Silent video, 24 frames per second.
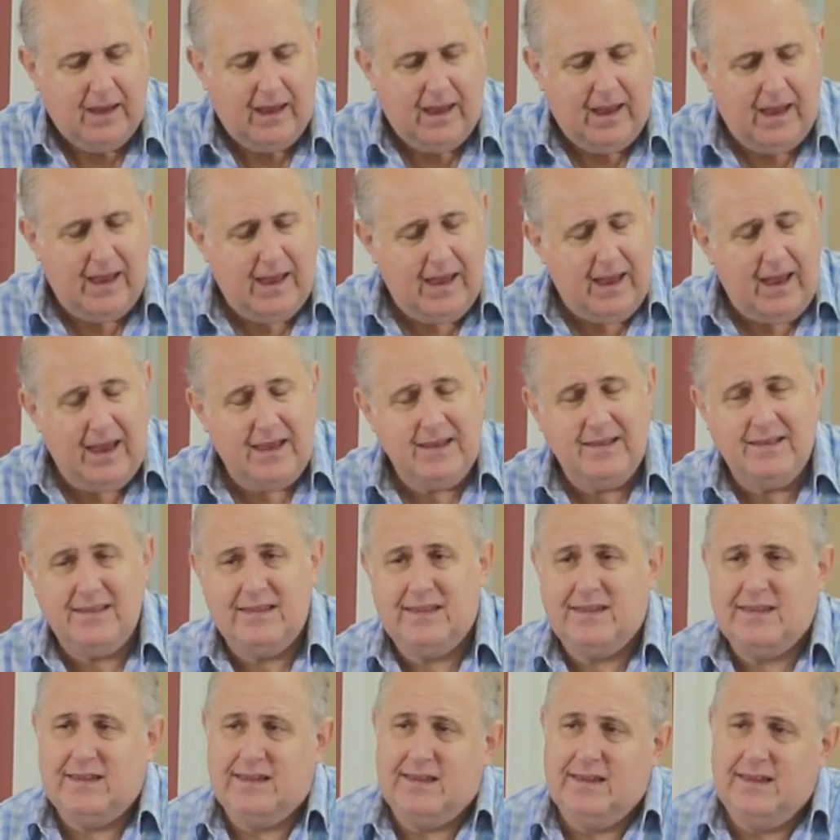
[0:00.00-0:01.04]

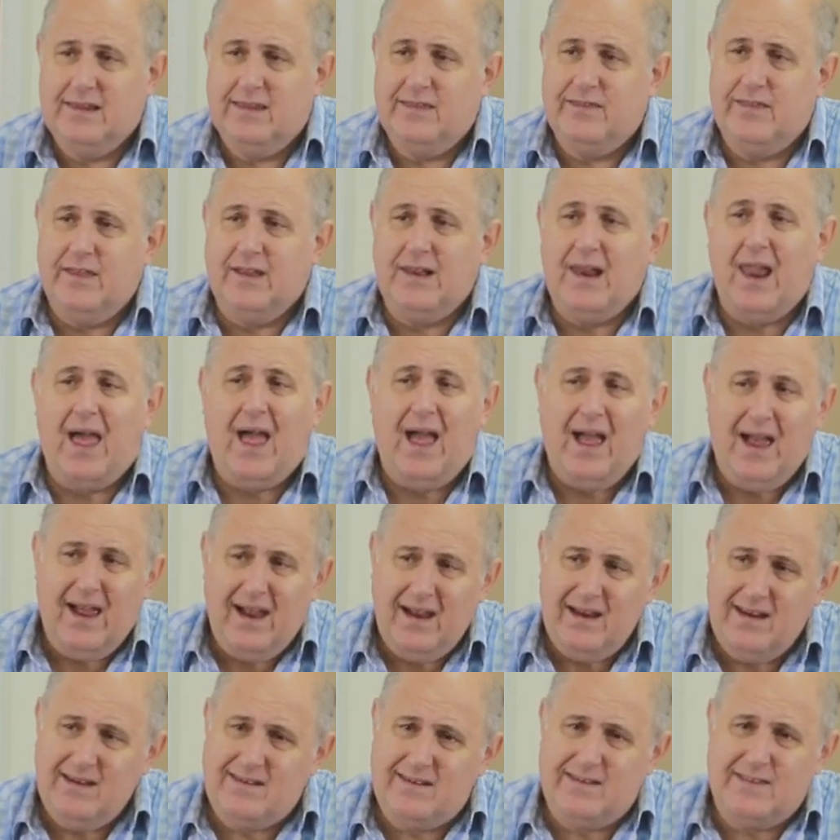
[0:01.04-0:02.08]
And the
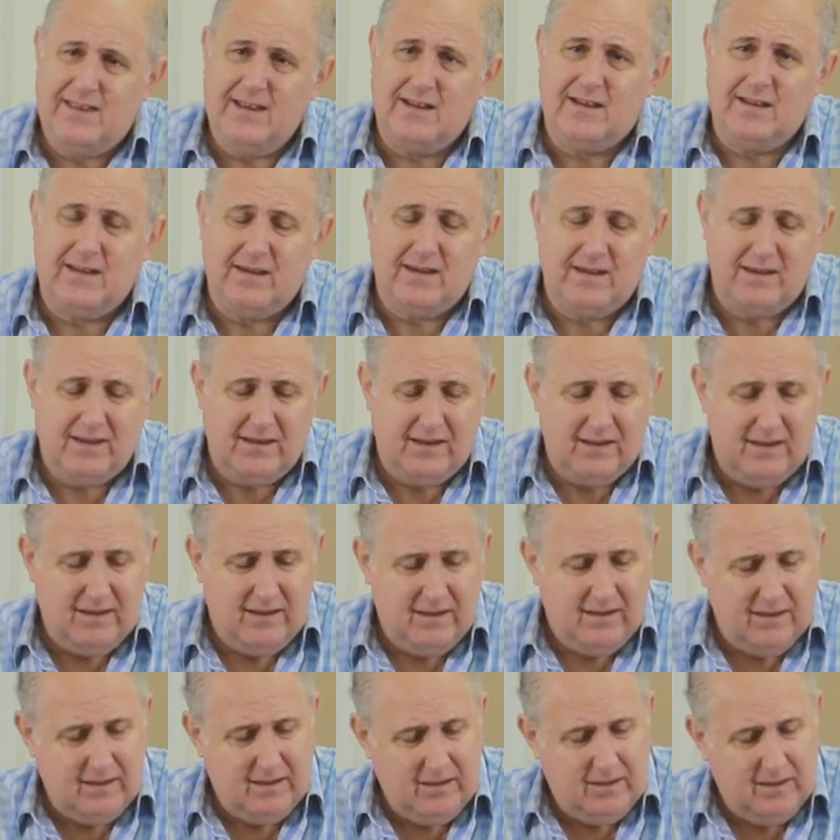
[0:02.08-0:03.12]
lies that
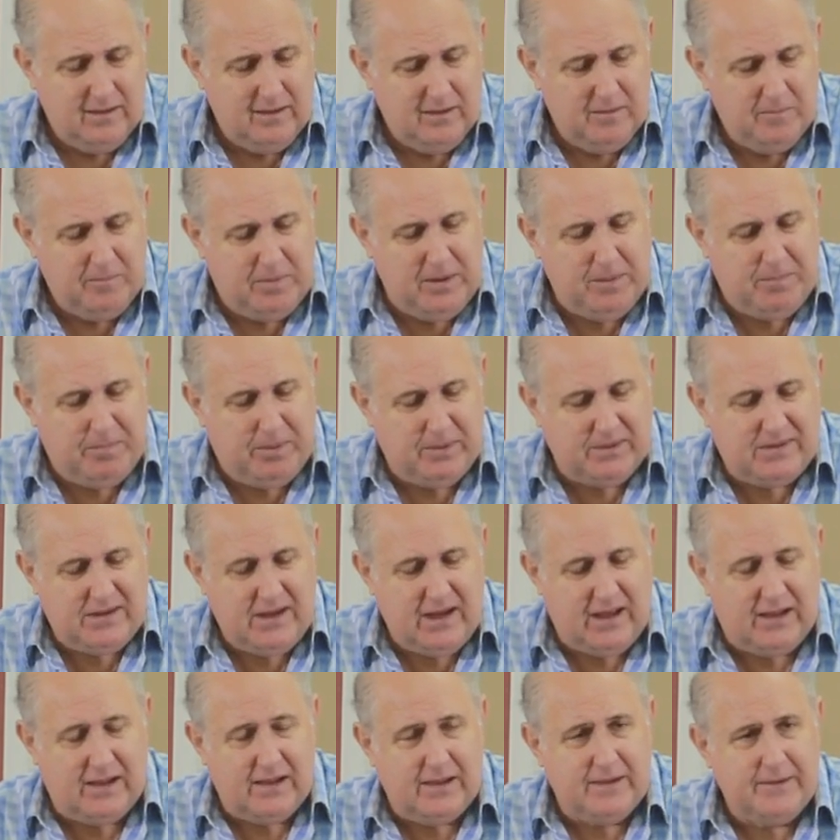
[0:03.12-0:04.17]
people
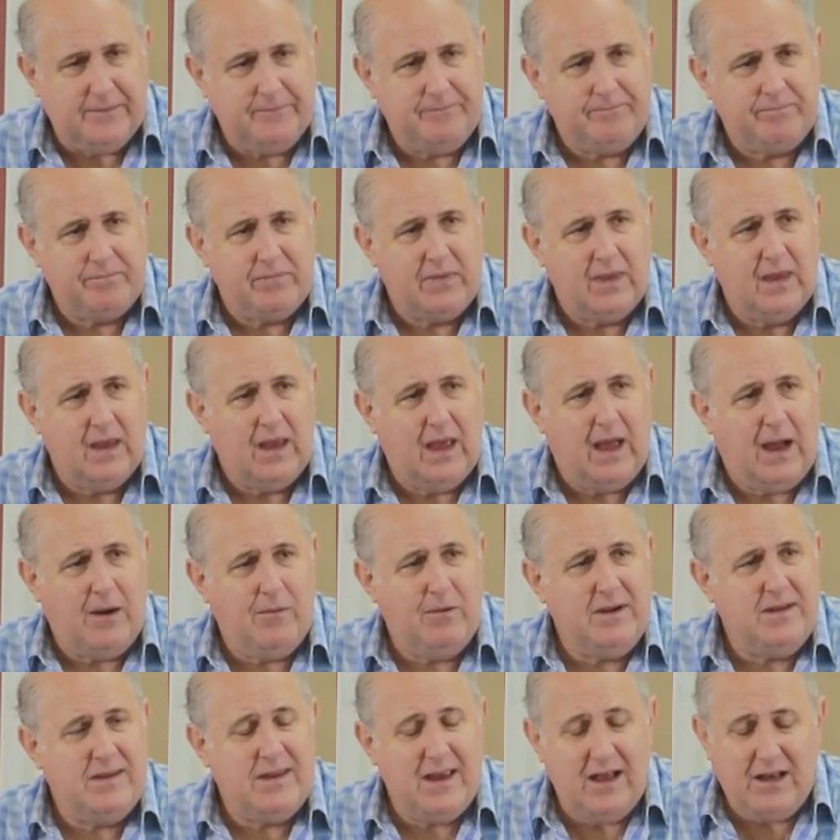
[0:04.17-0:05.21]
tell. I
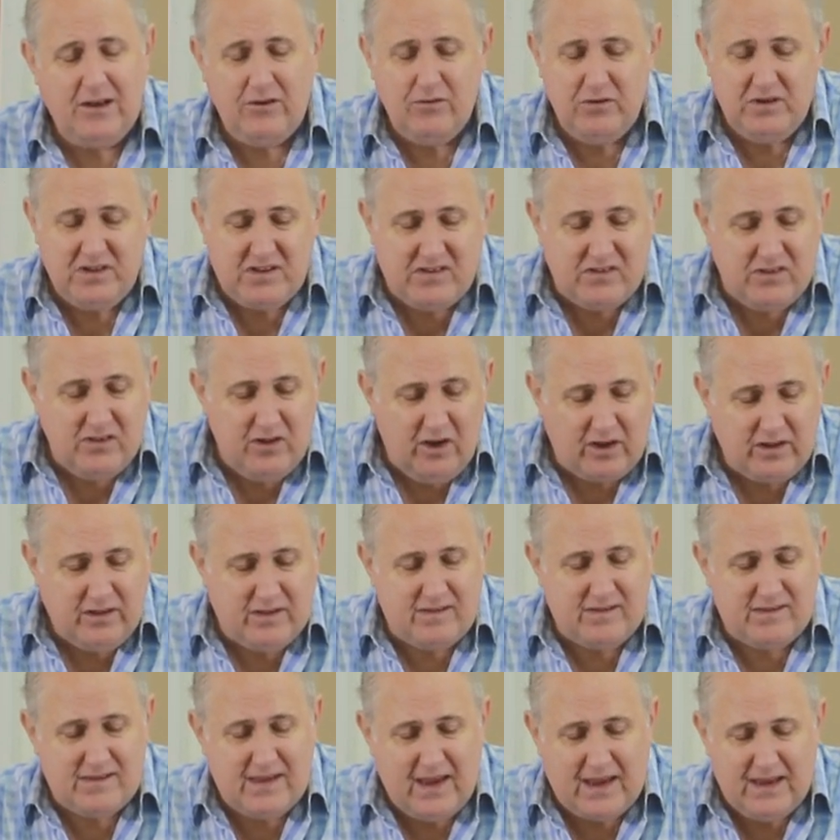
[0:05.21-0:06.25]
want to tell you, it's not
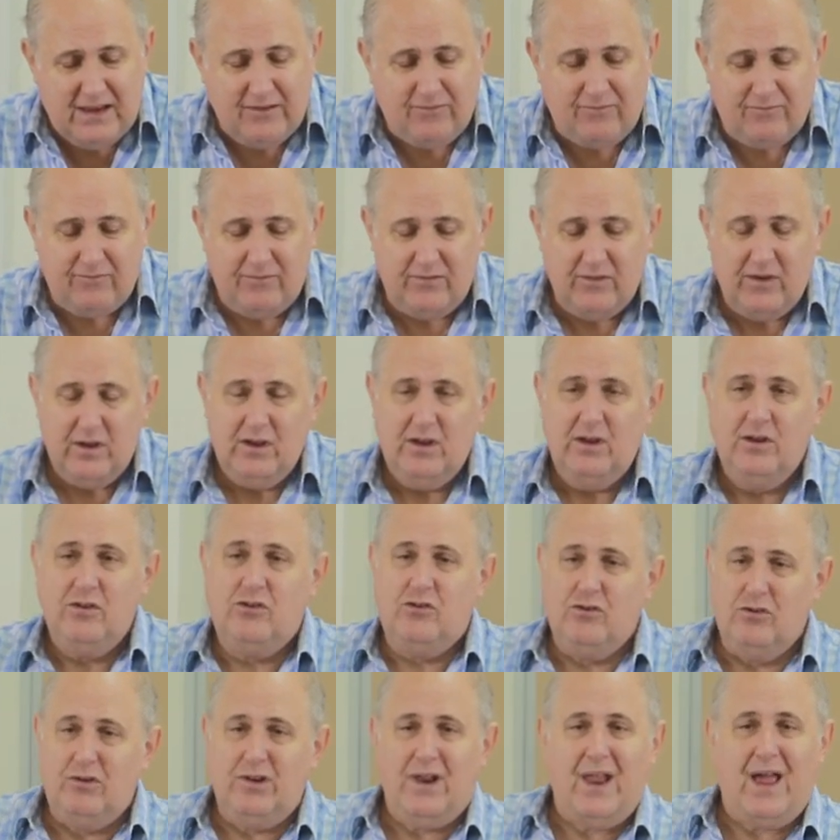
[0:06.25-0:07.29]
safe
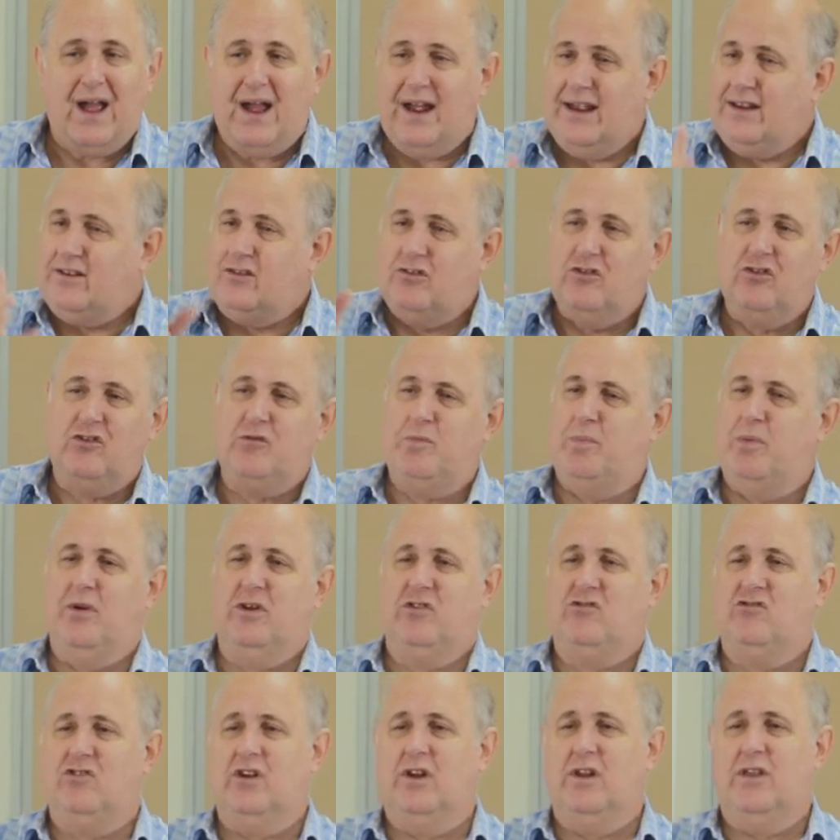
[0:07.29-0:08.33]
to lie to
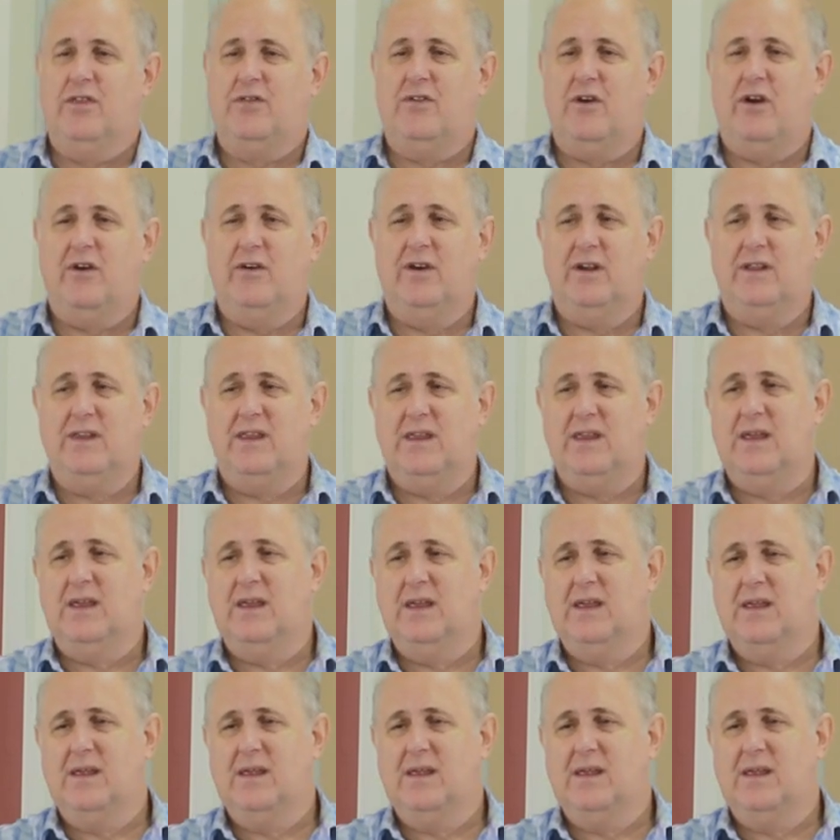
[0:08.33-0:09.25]
spiritual authority.